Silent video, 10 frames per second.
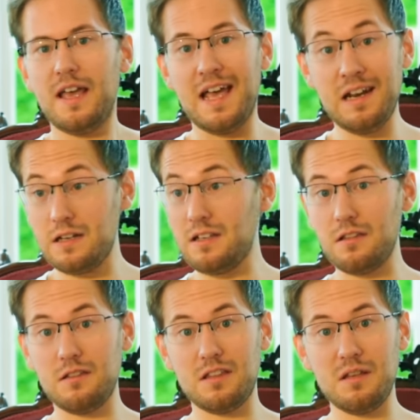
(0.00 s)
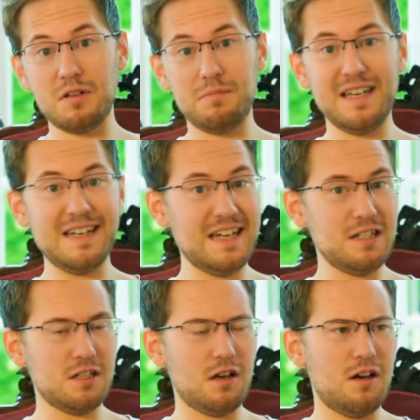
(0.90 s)
and it doesn't seem to be an
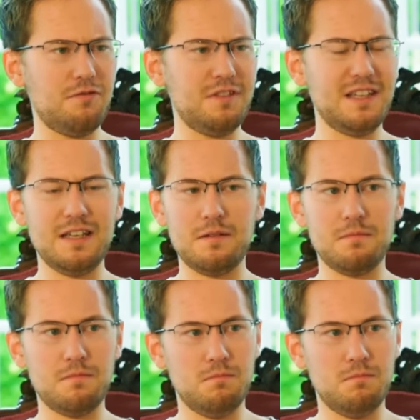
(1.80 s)
end of the